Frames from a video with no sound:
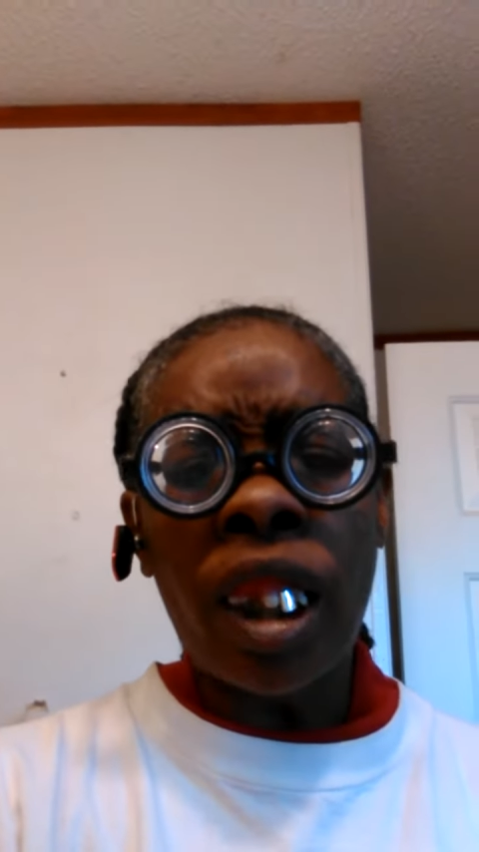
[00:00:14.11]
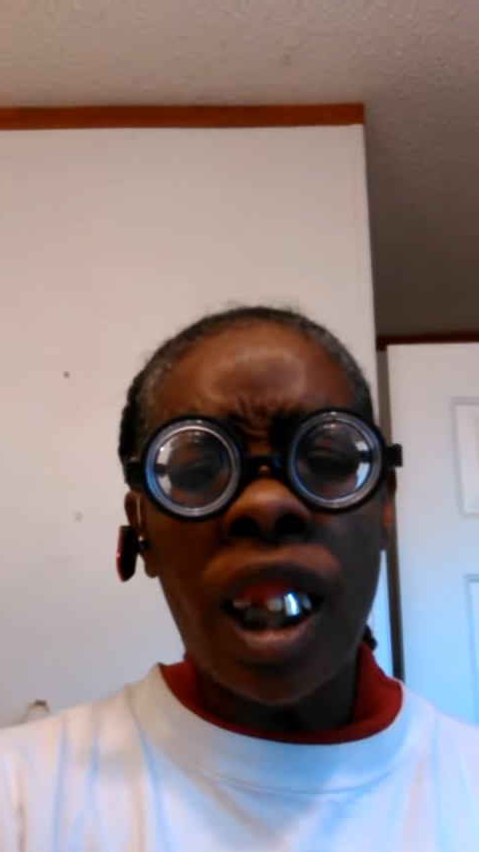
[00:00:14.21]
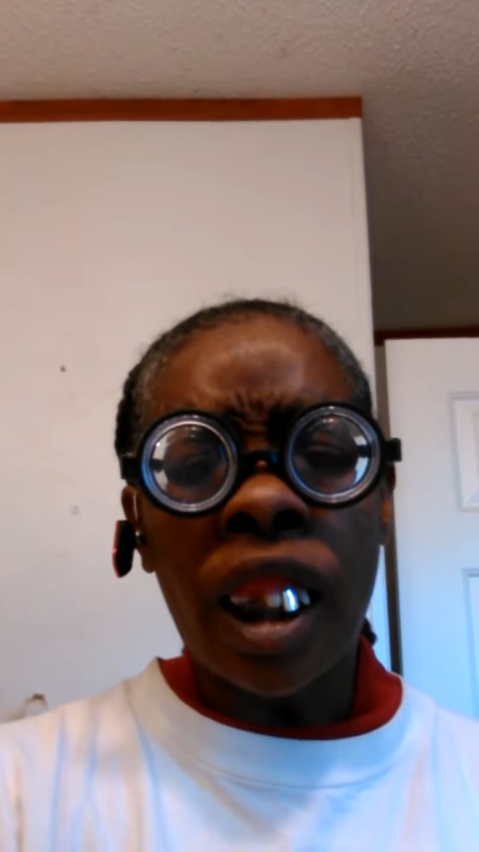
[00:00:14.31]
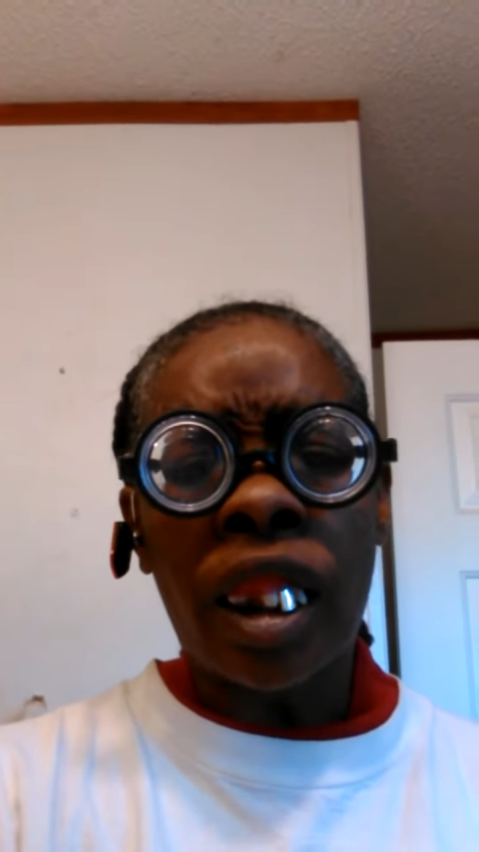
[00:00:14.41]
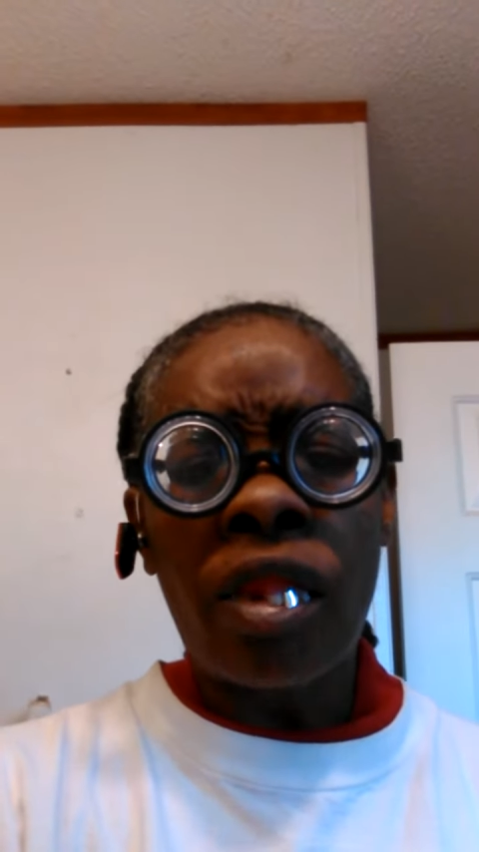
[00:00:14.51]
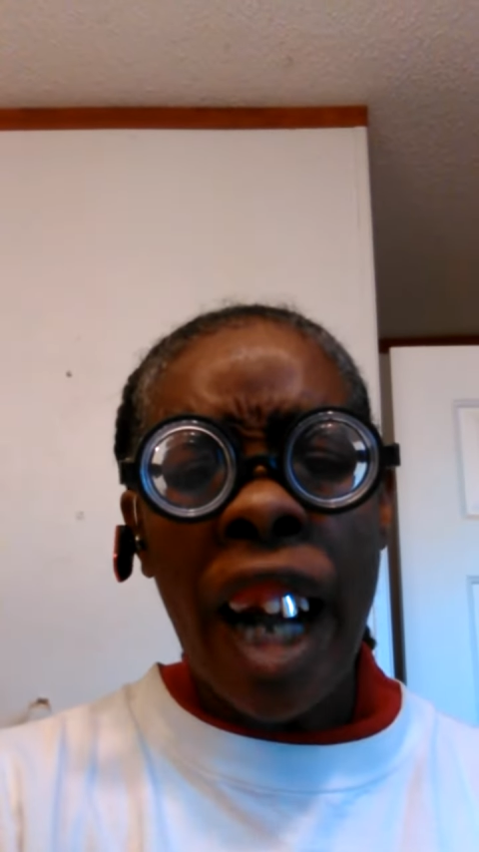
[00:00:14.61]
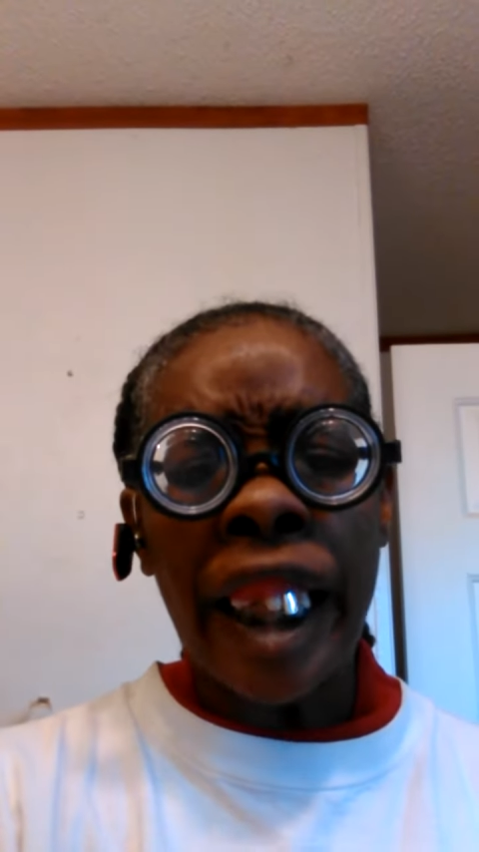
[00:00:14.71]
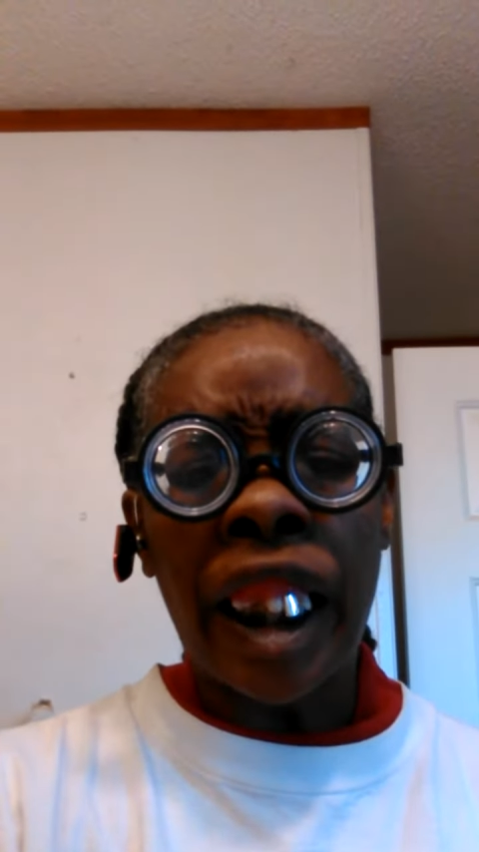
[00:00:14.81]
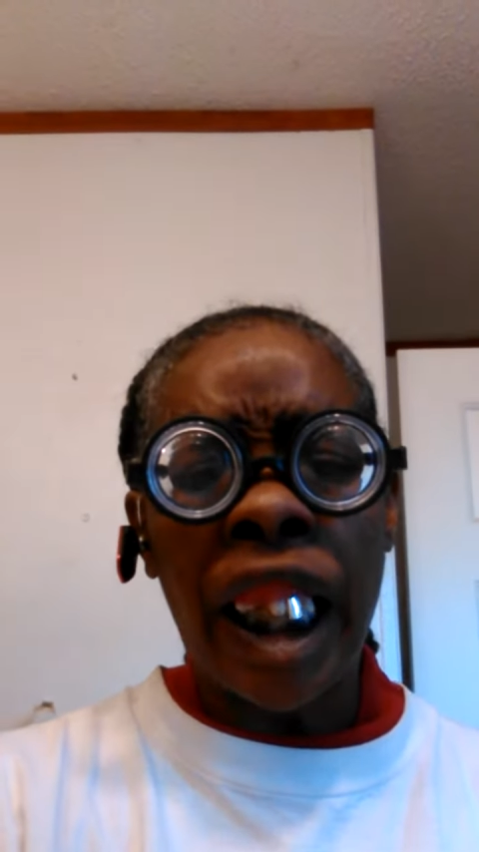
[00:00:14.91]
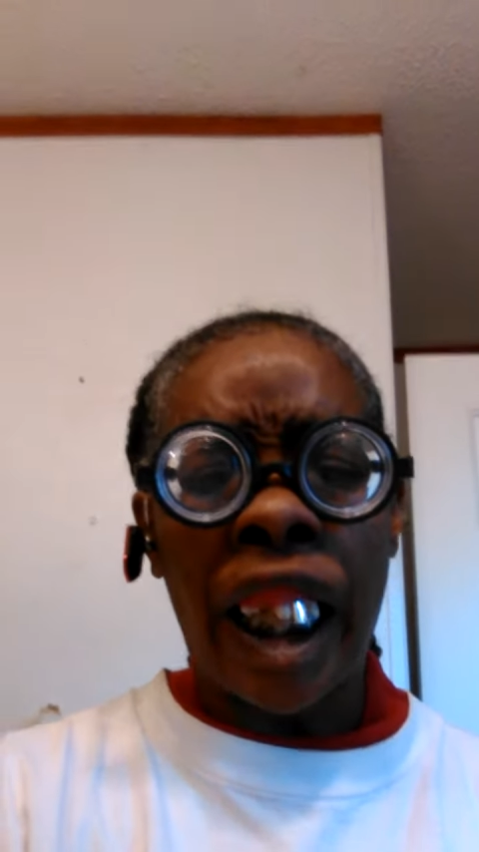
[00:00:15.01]
to
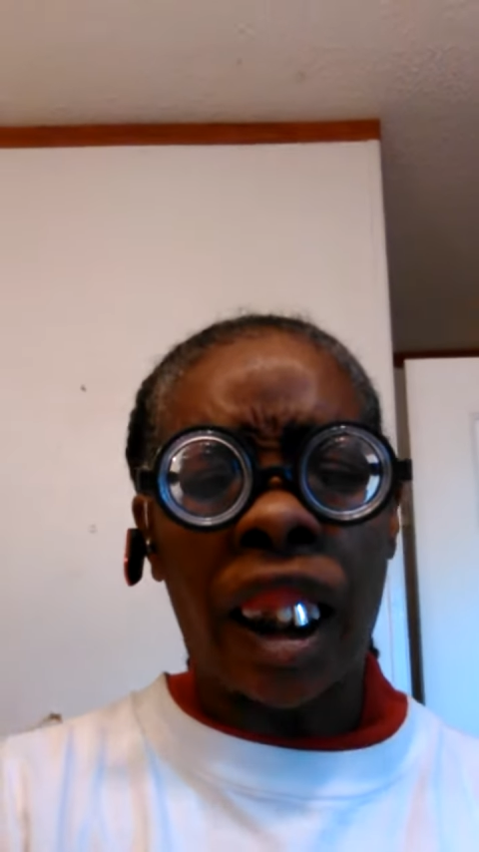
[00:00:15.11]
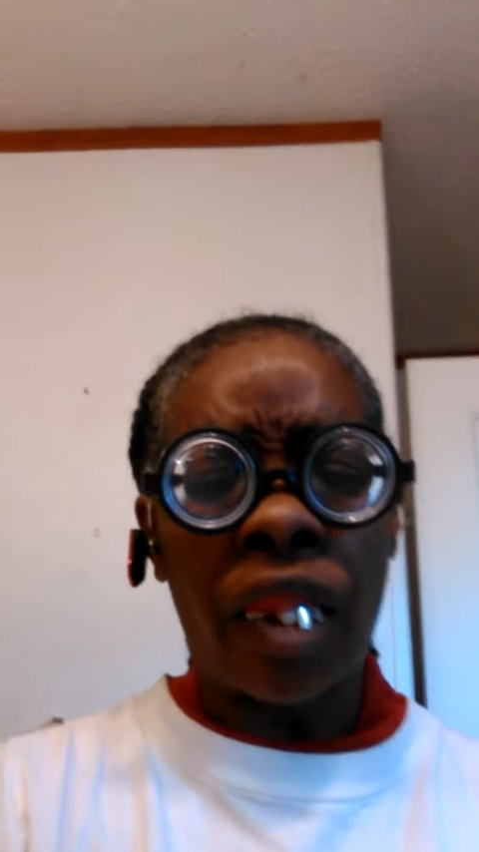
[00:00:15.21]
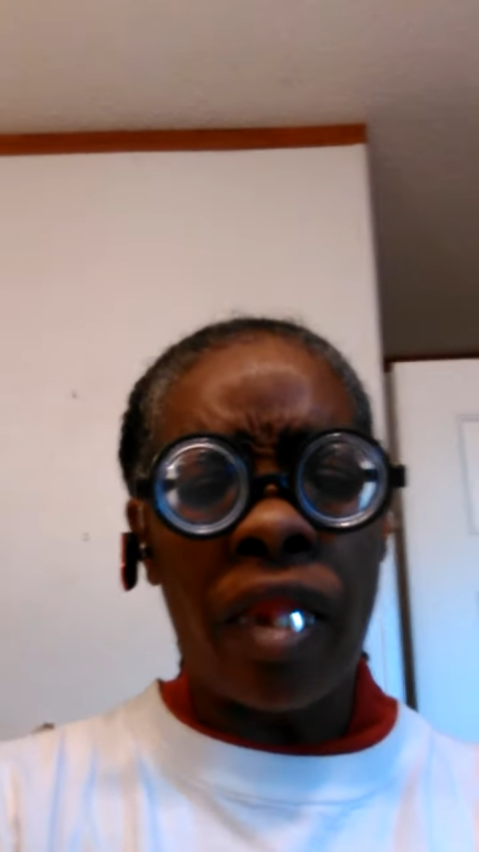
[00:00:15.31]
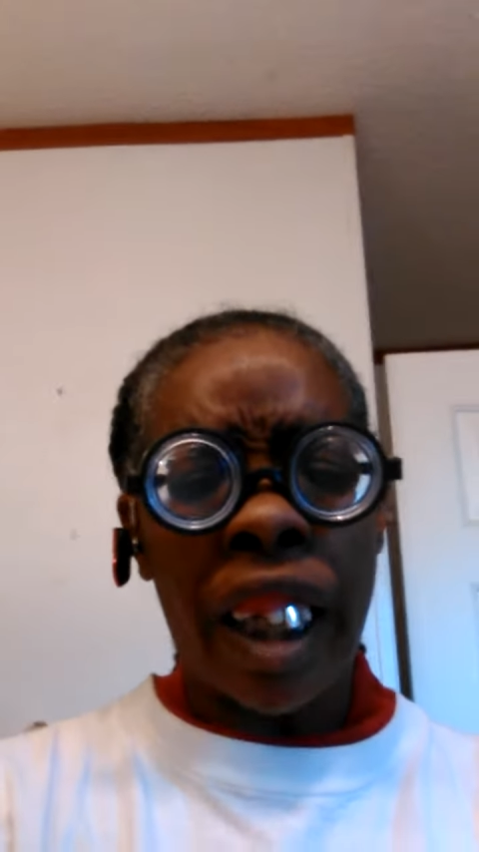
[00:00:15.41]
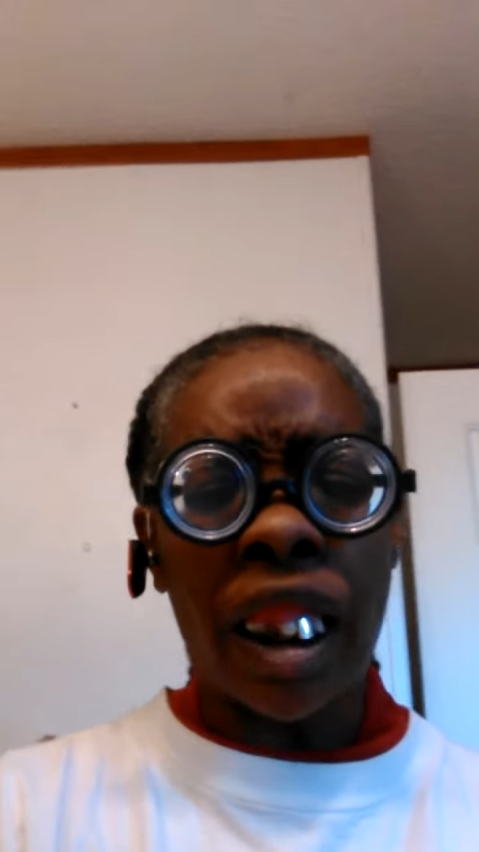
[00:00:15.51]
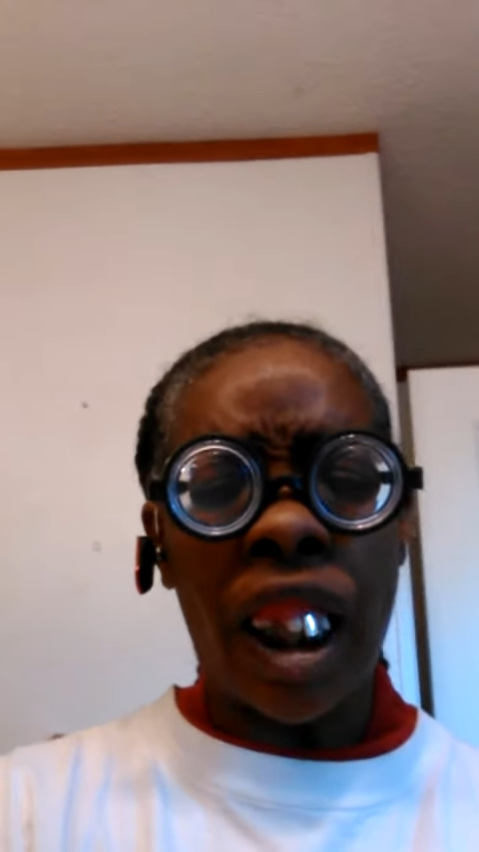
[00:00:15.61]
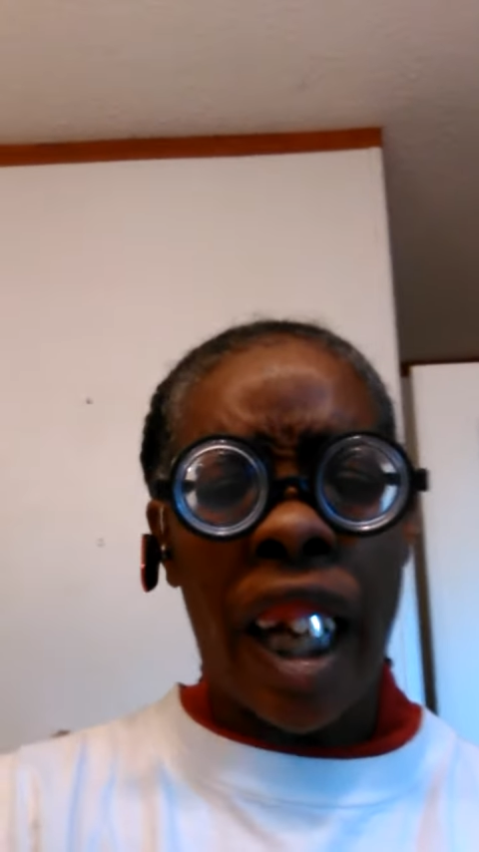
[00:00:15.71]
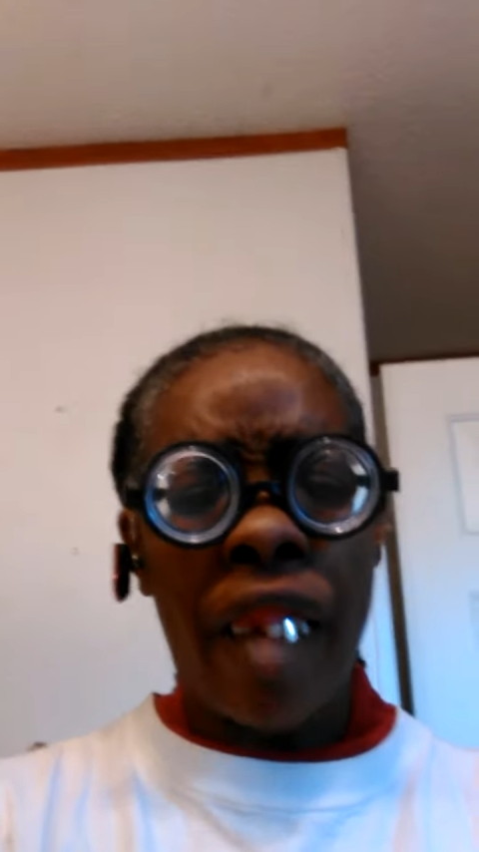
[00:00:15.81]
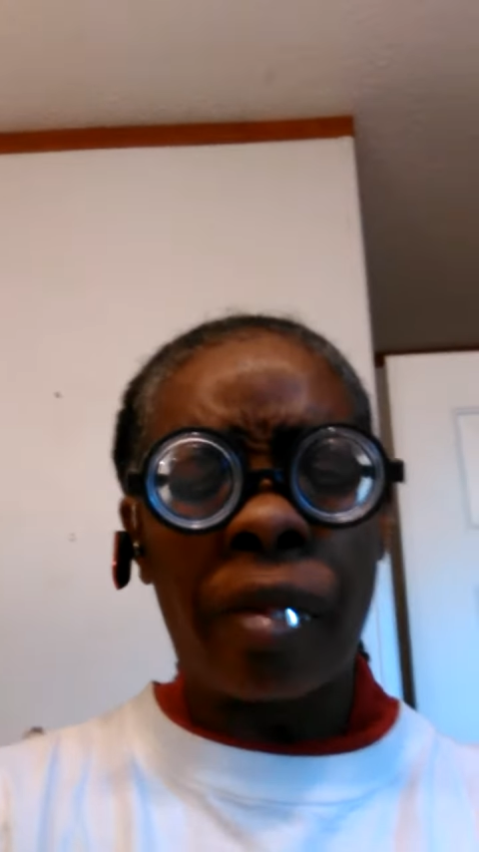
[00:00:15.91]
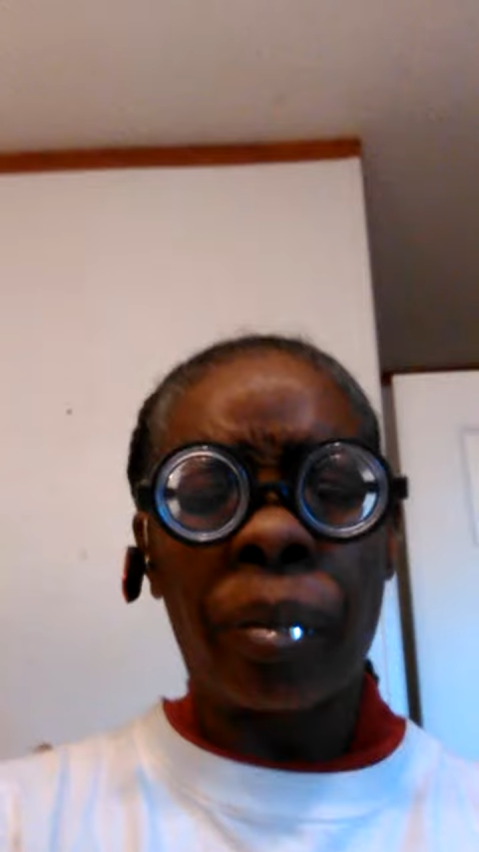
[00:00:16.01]
address this right here.